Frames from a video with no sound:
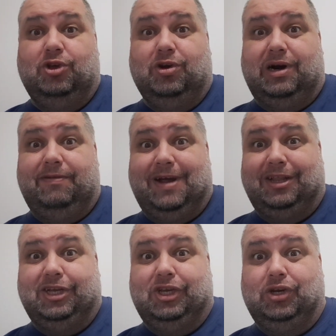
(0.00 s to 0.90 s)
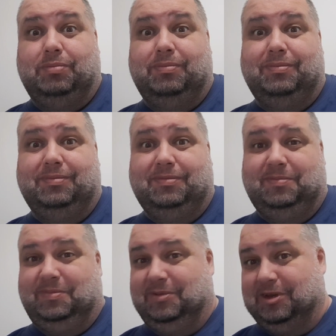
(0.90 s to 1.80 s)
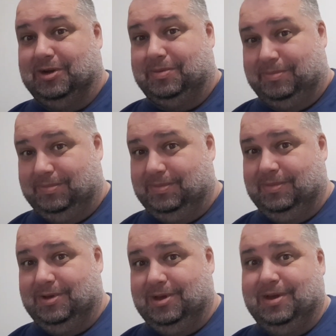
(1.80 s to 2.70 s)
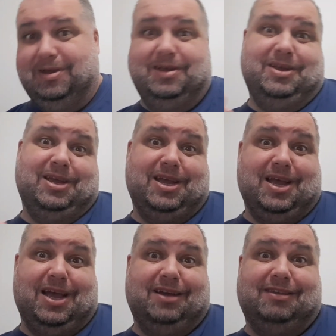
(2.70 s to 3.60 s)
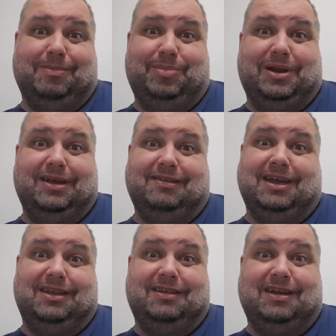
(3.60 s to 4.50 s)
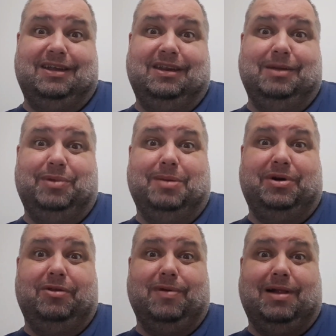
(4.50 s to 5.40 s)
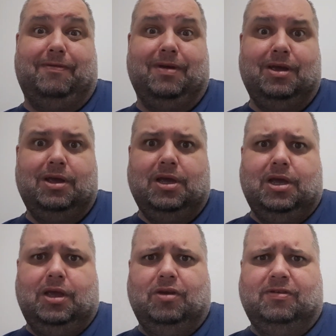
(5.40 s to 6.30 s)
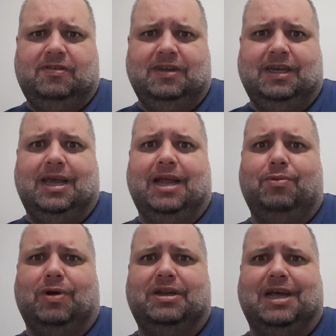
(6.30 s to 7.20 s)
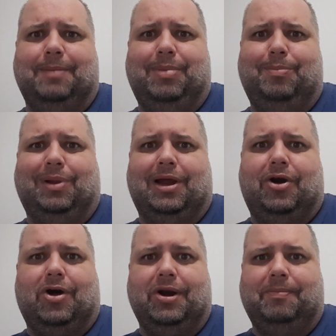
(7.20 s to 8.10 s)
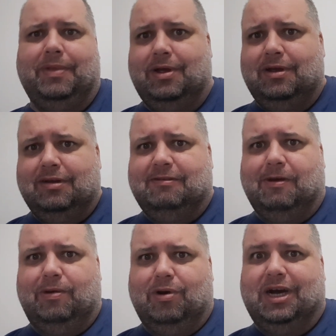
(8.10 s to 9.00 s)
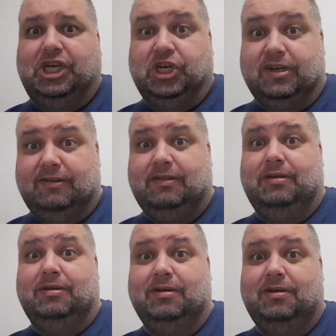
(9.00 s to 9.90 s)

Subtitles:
to your advantage. So, example, as I said in tip number 12, you see at what time people are on, so you adjust